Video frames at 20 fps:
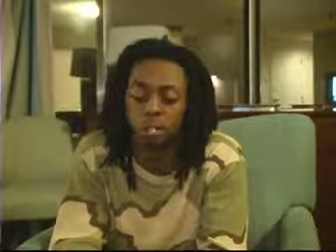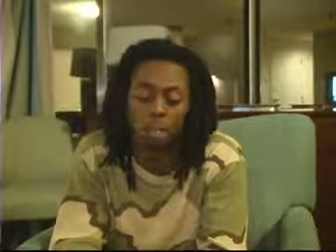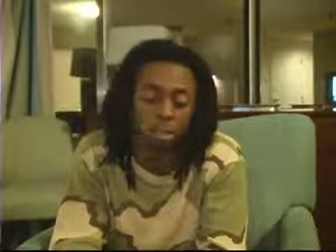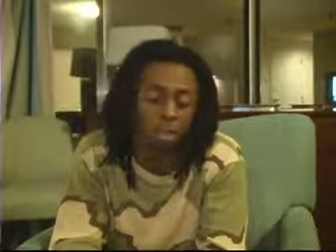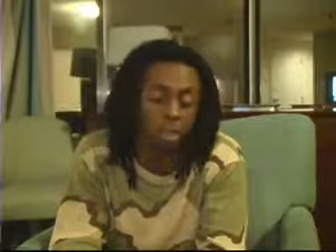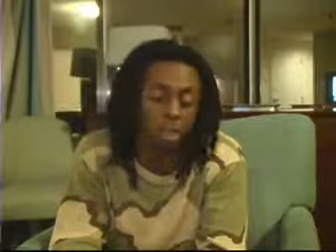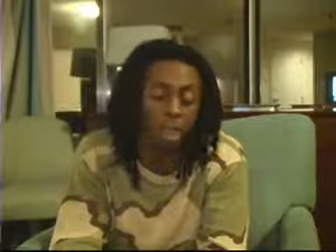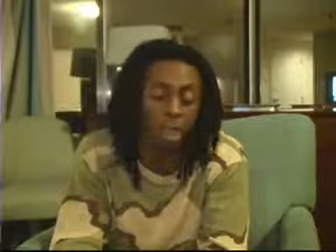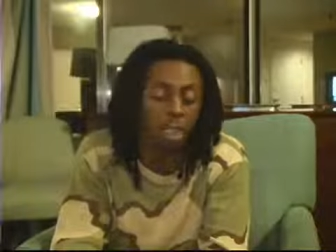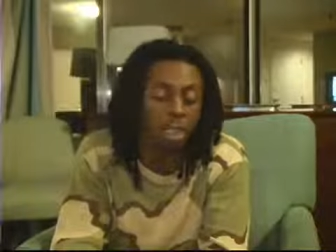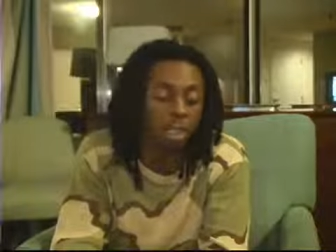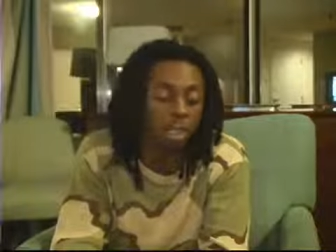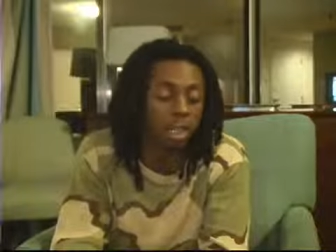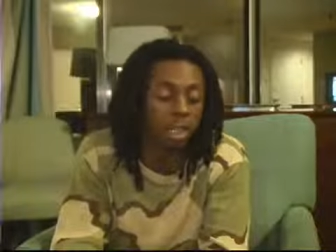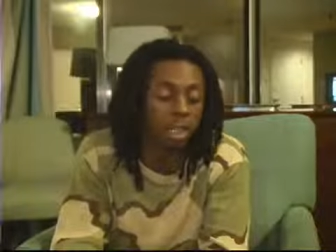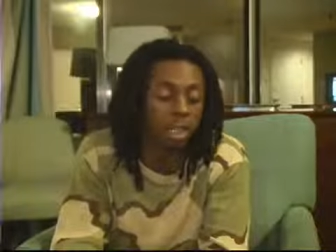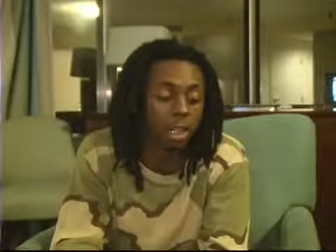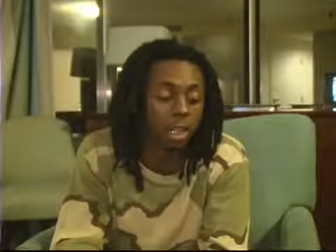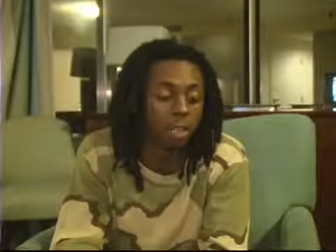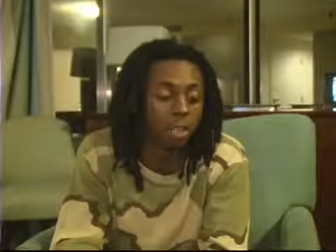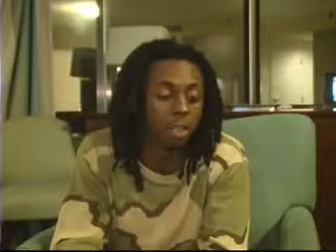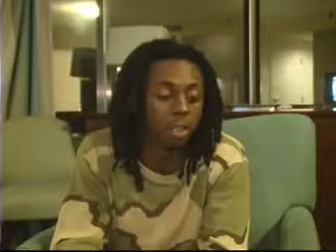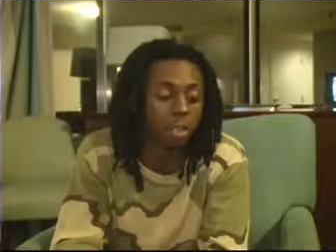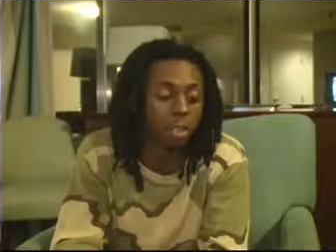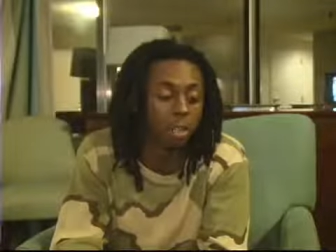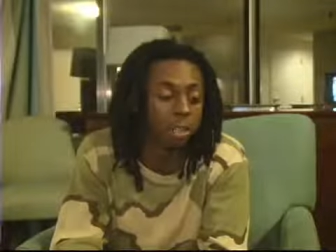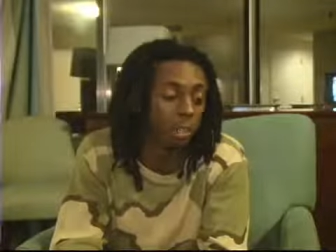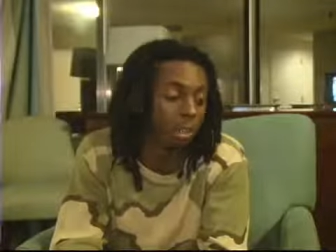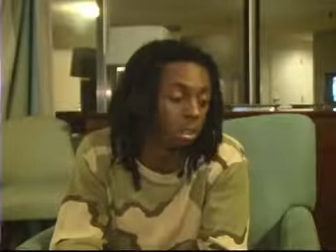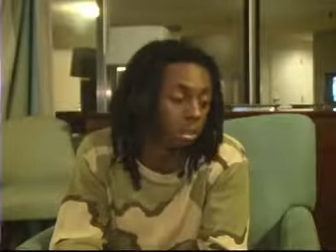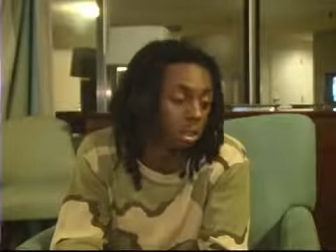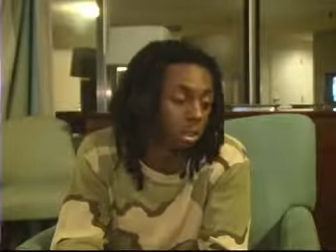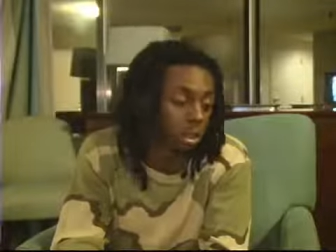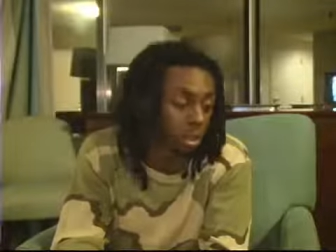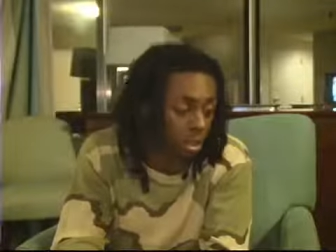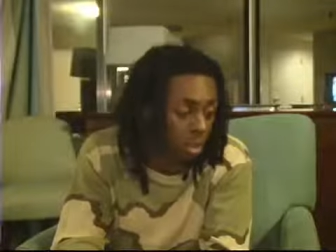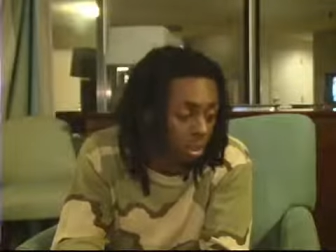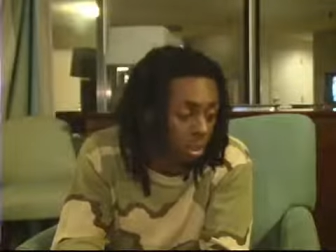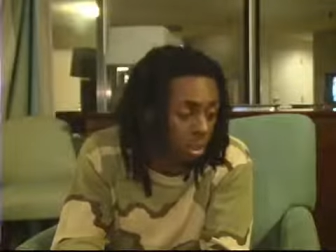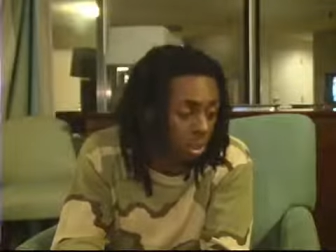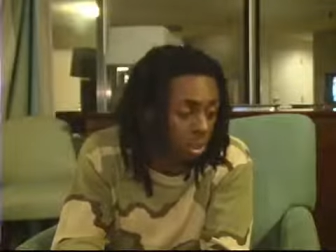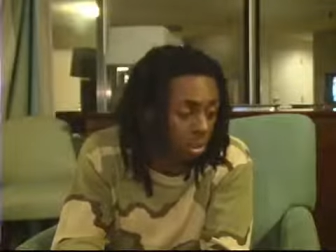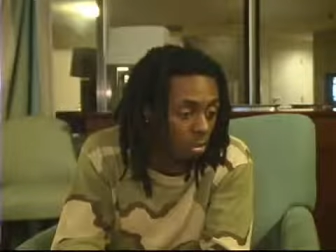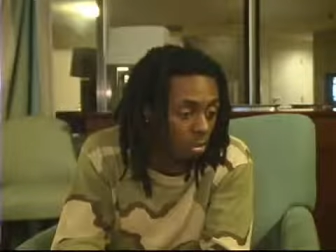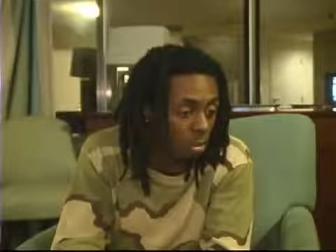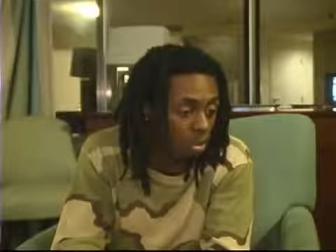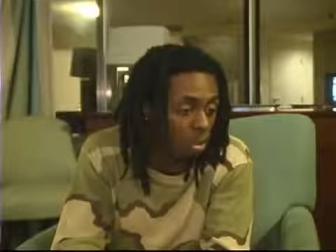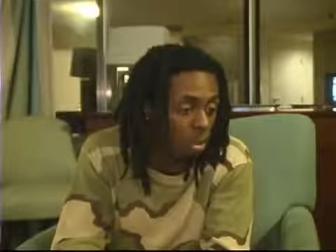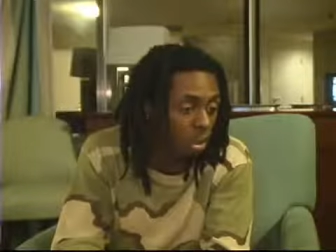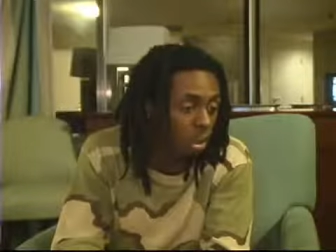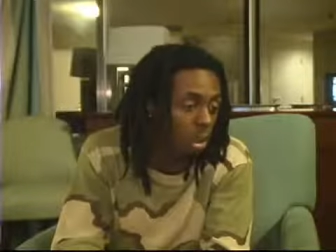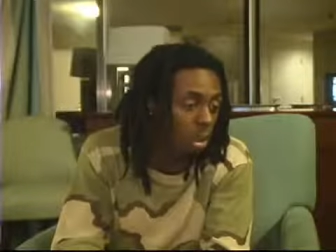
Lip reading: You know, I need an accountant. Is this a good accountant?